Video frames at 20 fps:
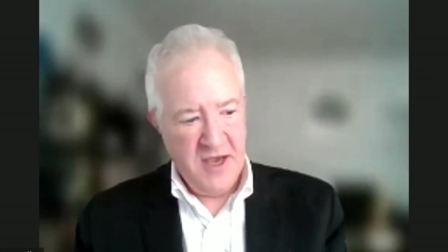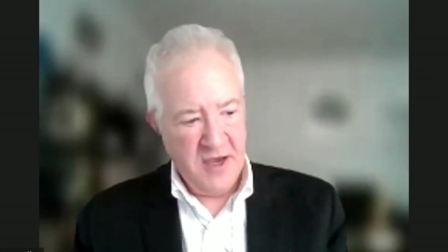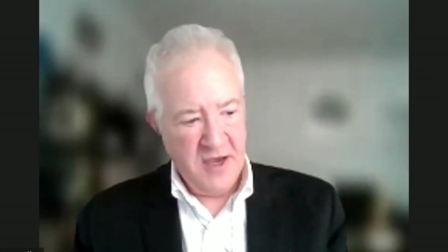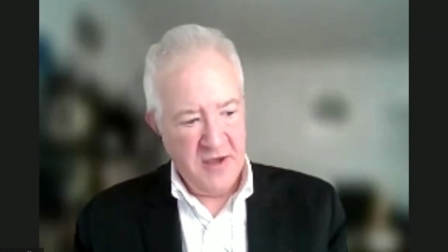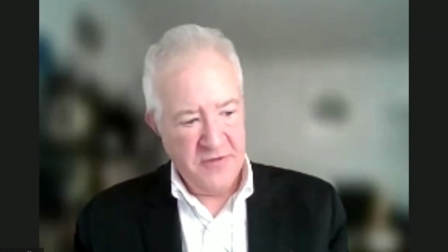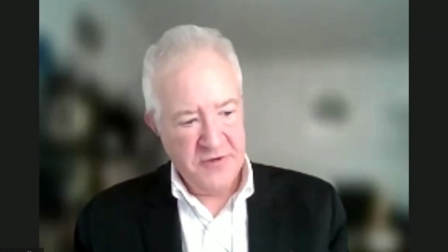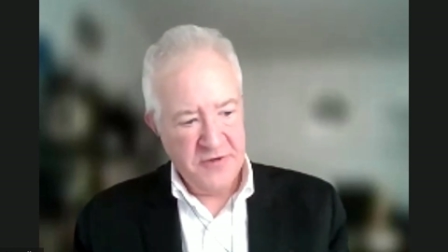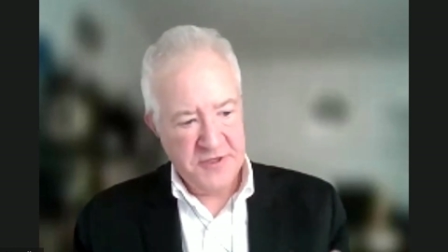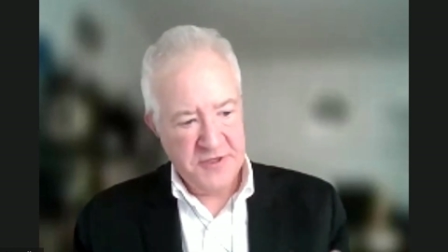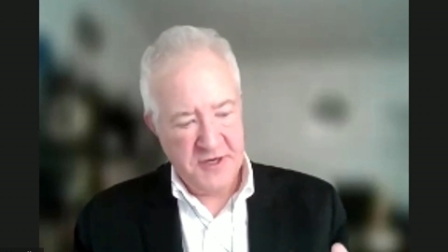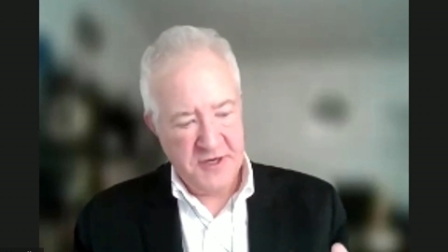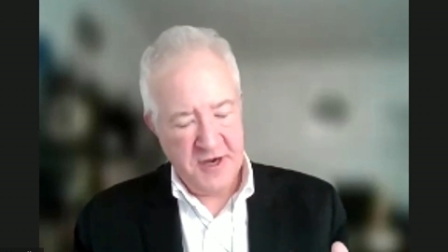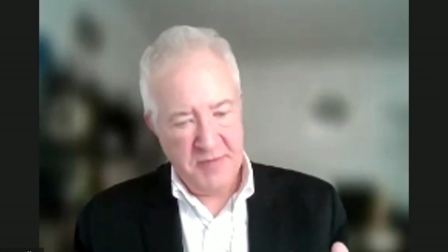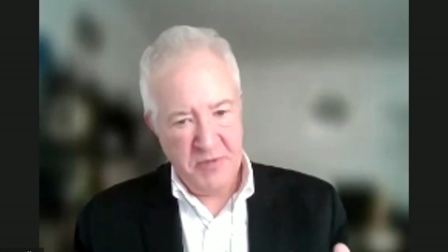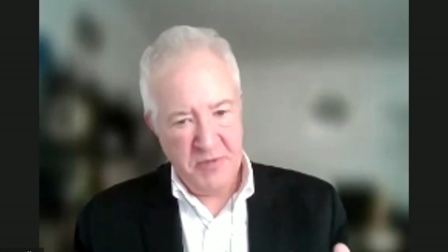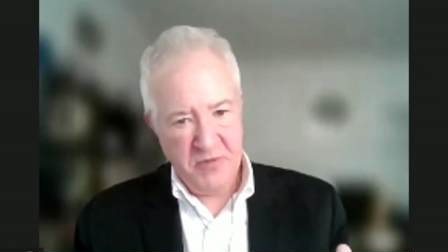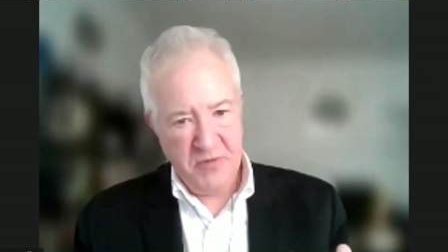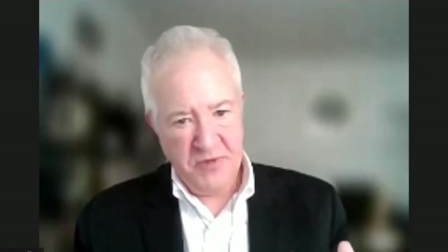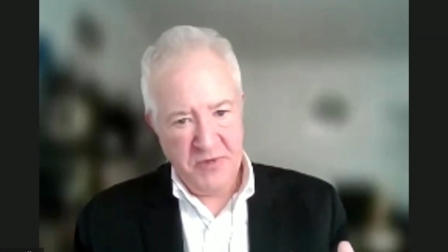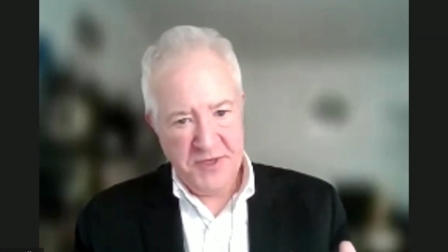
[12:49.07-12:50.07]
Uh, there's a
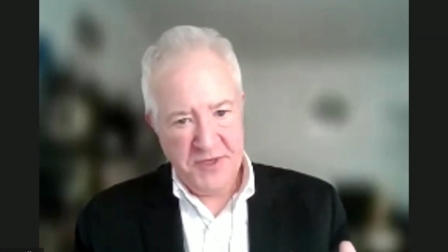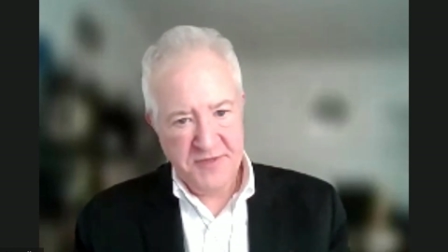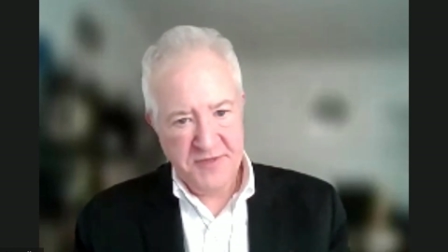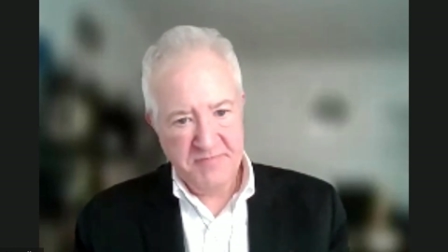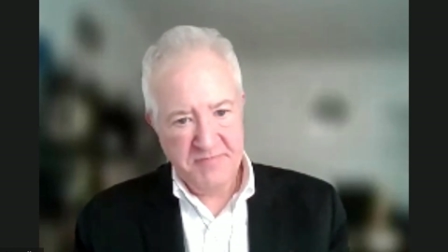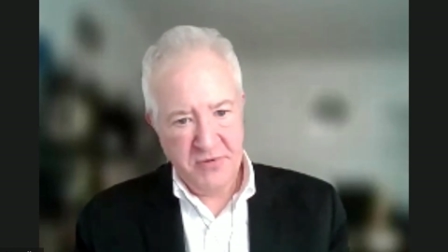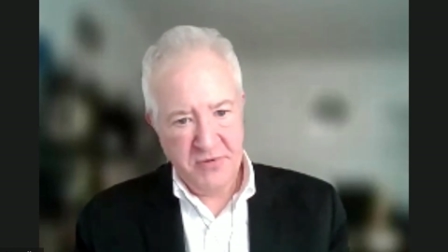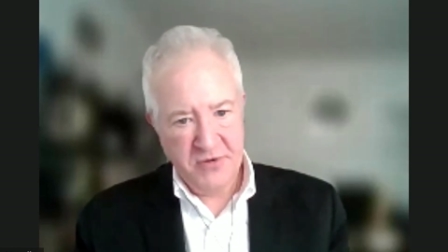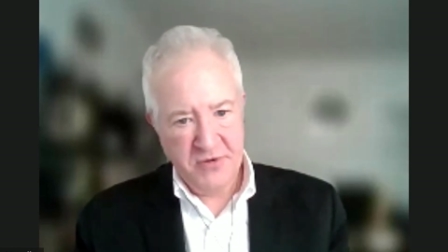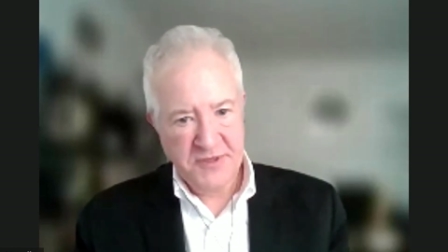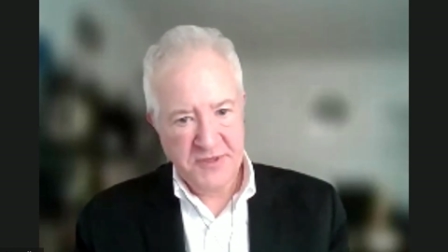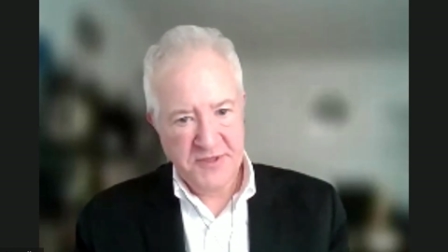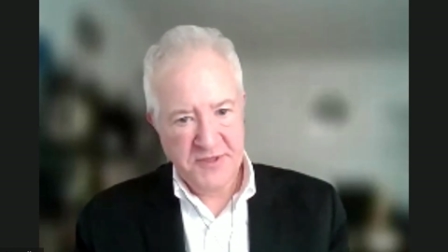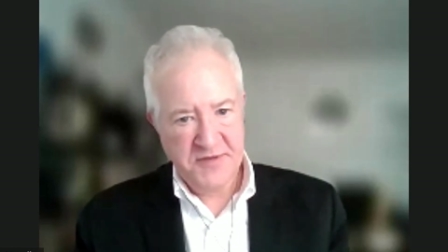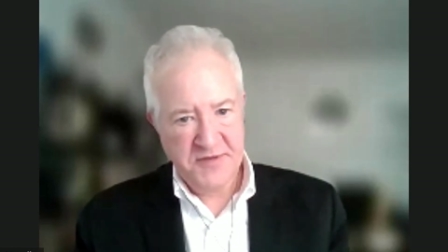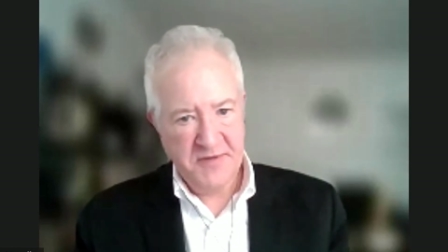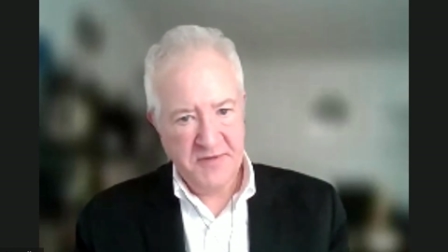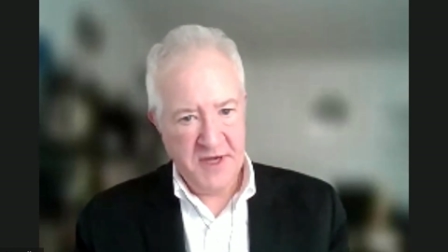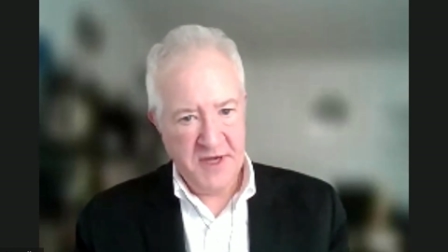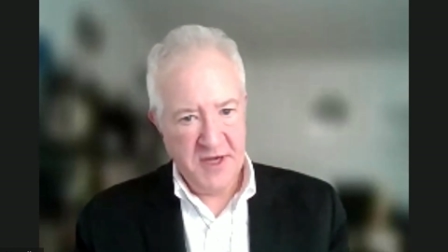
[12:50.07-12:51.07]
couple of recent
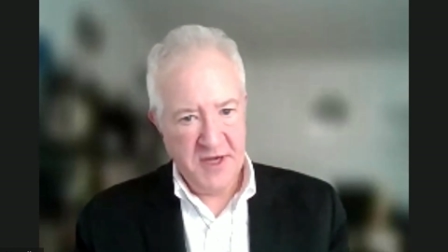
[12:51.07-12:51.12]
books,